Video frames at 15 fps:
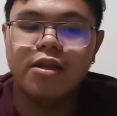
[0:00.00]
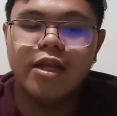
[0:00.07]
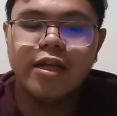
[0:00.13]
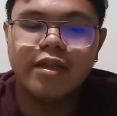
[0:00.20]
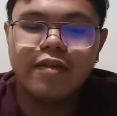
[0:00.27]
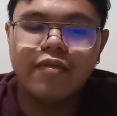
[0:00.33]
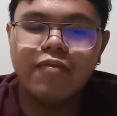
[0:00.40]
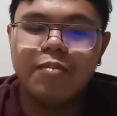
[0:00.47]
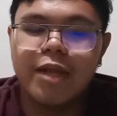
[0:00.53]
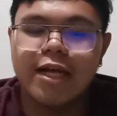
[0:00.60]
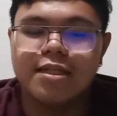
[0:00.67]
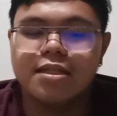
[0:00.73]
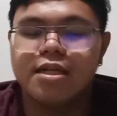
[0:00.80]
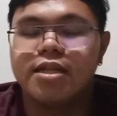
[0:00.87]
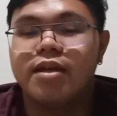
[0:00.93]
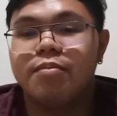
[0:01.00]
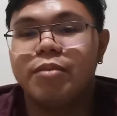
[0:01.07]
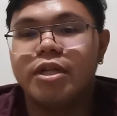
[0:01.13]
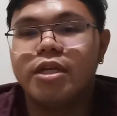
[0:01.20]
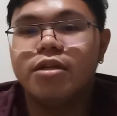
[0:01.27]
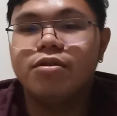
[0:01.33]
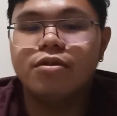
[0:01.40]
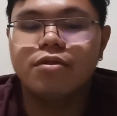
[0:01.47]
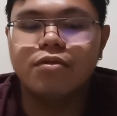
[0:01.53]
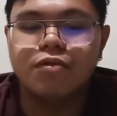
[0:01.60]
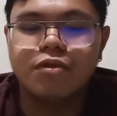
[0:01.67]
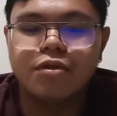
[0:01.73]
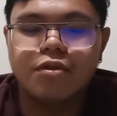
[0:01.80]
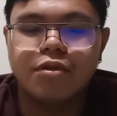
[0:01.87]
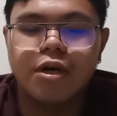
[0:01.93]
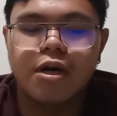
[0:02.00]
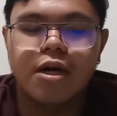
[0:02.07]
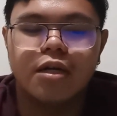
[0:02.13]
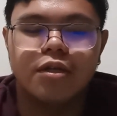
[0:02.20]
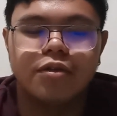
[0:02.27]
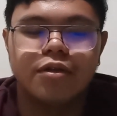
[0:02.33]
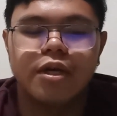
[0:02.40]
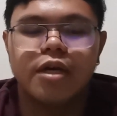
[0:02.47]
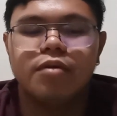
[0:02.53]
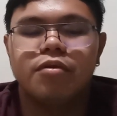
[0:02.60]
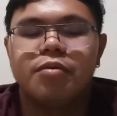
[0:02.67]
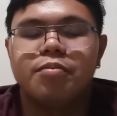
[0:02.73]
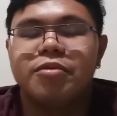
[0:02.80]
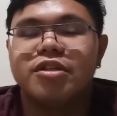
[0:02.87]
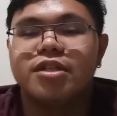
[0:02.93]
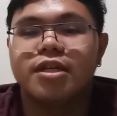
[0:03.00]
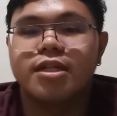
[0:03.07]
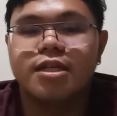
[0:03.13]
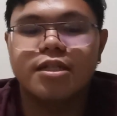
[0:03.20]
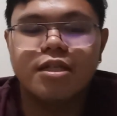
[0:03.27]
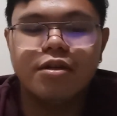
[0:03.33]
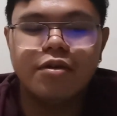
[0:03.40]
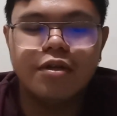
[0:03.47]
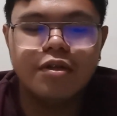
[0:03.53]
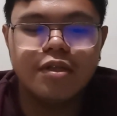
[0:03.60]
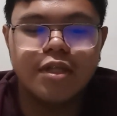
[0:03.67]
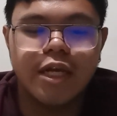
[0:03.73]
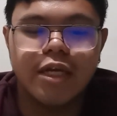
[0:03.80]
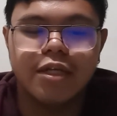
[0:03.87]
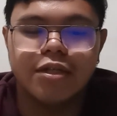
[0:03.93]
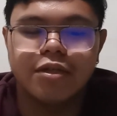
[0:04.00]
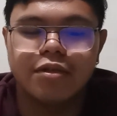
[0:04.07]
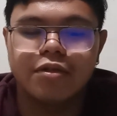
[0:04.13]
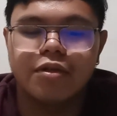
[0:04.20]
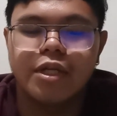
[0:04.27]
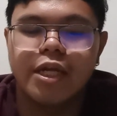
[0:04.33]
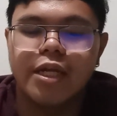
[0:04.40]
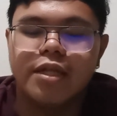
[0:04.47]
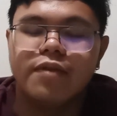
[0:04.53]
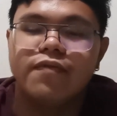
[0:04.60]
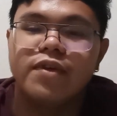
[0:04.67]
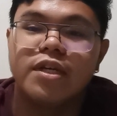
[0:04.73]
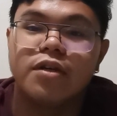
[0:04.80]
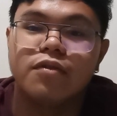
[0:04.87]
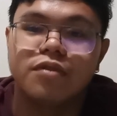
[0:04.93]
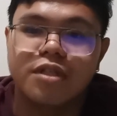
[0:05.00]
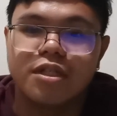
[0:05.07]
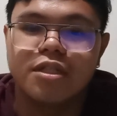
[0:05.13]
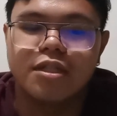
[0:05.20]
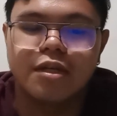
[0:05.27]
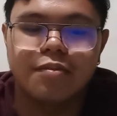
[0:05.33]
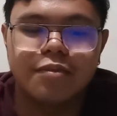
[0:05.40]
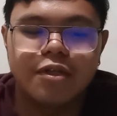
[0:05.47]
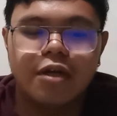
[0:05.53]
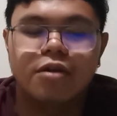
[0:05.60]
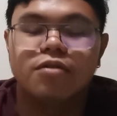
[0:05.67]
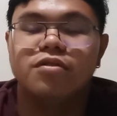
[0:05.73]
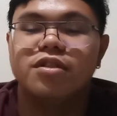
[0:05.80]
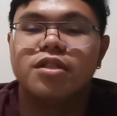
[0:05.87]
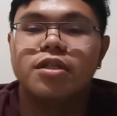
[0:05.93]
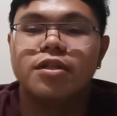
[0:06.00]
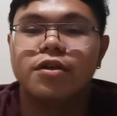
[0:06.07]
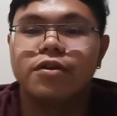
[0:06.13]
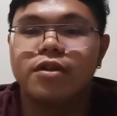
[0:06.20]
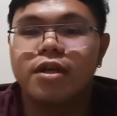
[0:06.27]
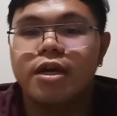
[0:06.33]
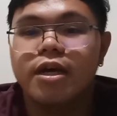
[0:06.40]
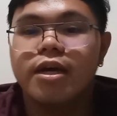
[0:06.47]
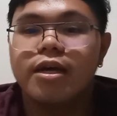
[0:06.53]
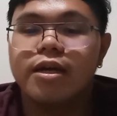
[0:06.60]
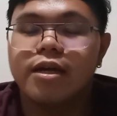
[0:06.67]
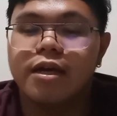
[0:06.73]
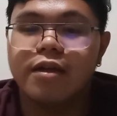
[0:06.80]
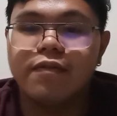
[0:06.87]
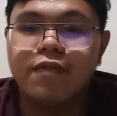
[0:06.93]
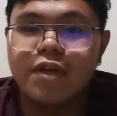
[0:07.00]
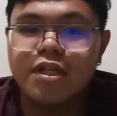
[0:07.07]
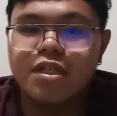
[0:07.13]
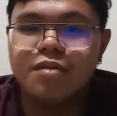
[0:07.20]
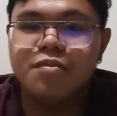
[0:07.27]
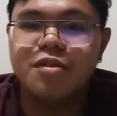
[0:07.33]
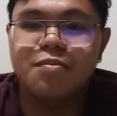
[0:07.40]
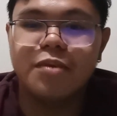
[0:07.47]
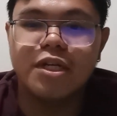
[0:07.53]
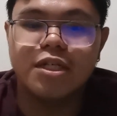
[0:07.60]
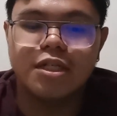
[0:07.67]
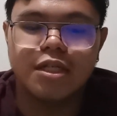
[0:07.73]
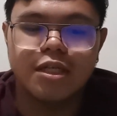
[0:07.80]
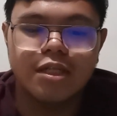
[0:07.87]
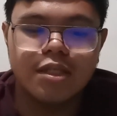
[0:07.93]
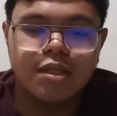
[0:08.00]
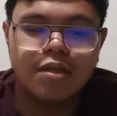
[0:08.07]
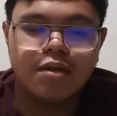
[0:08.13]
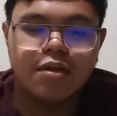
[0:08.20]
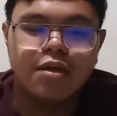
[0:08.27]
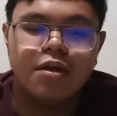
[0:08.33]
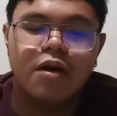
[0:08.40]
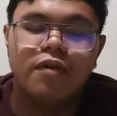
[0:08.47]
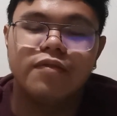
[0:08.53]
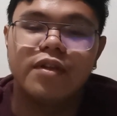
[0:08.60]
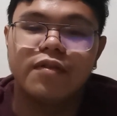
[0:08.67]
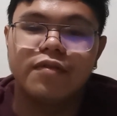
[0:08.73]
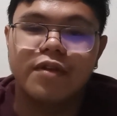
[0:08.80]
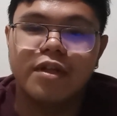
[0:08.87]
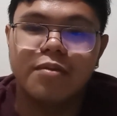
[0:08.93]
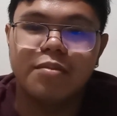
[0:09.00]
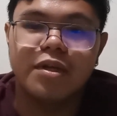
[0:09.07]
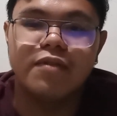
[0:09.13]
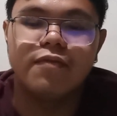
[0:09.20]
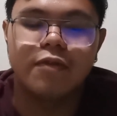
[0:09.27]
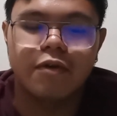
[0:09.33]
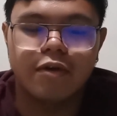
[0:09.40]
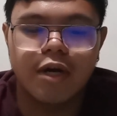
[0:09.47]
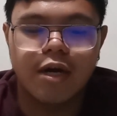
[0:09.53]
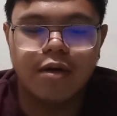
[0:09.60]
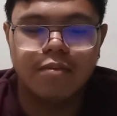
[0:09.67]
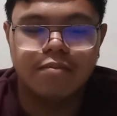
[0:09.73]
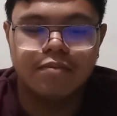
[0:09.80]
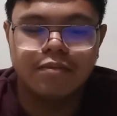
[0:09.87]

Non-native plants that have been introduced to the country and represent a serious danger to native ecosystems are considered invasive species of the Philippine flora.